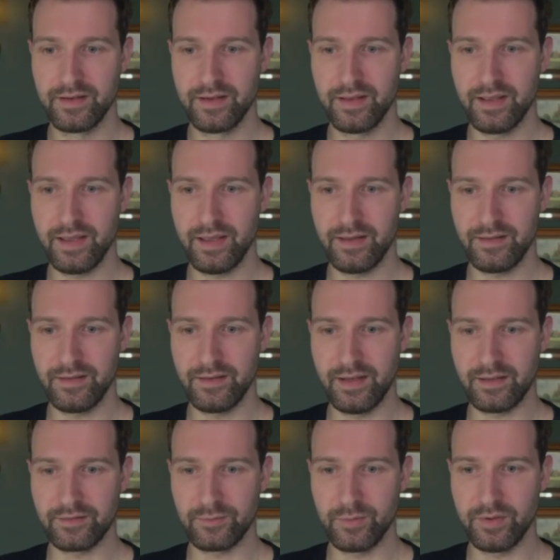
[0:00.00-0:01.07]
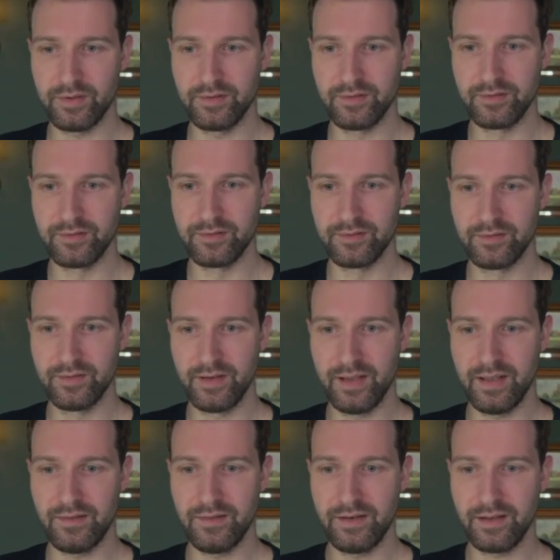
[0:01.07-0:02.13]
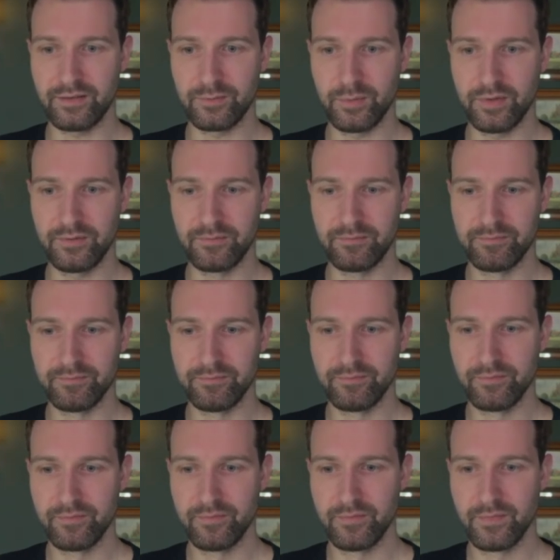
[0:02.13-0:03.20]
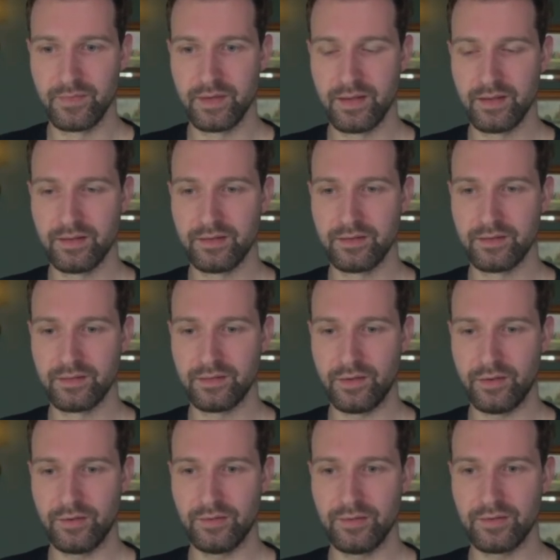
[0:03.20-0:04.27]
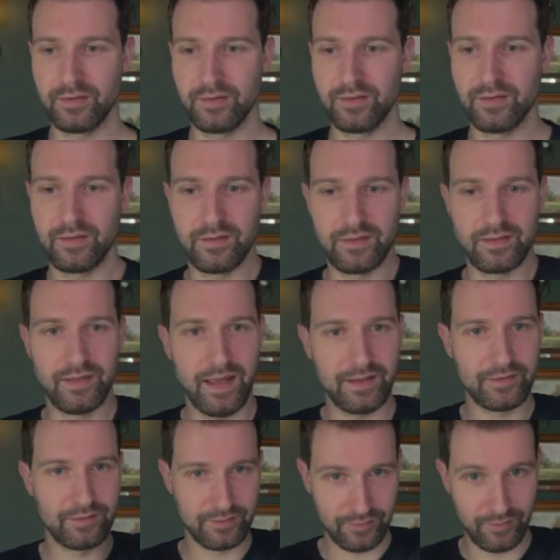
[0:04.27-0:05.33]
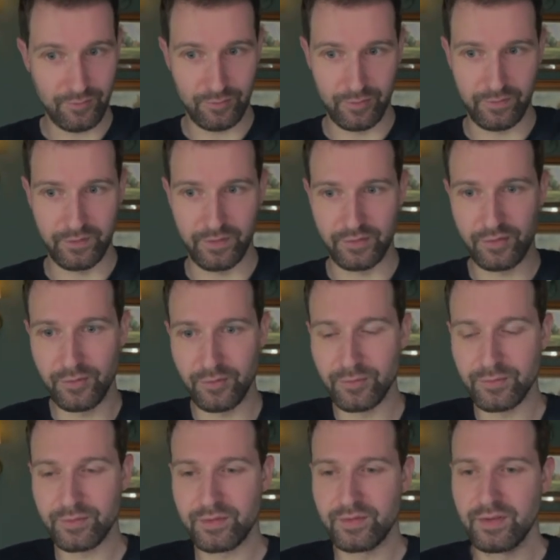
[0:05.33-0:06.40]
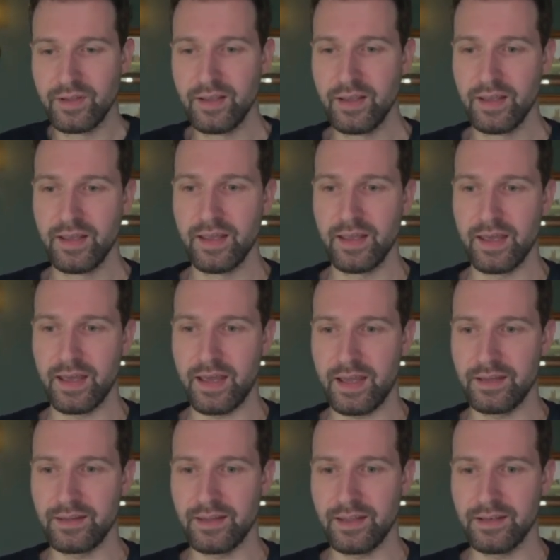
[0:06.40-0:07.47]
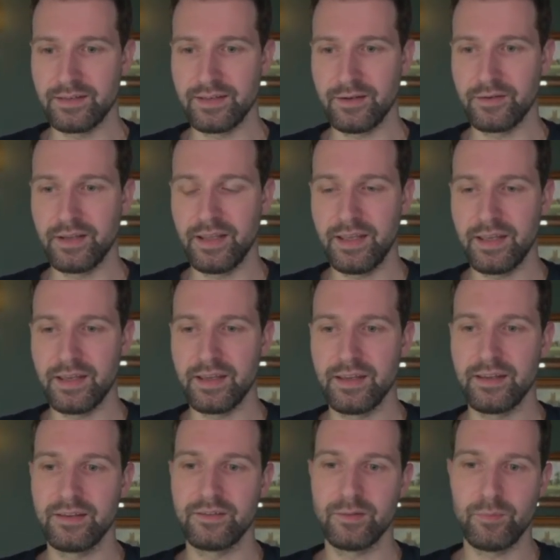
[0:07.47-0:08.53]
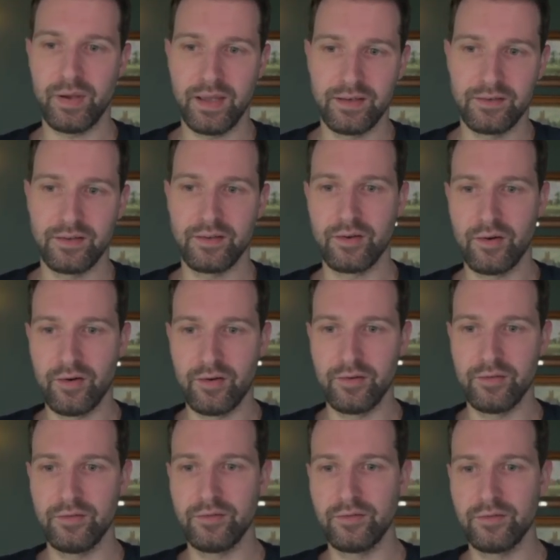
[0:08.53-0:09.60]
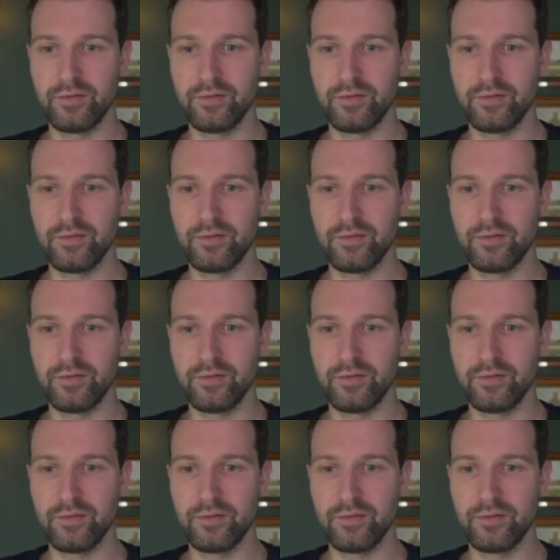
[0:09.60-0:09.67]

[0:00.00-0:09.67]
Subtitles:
and the next one, and the next one. So that's all of the tools. And then down here, depending on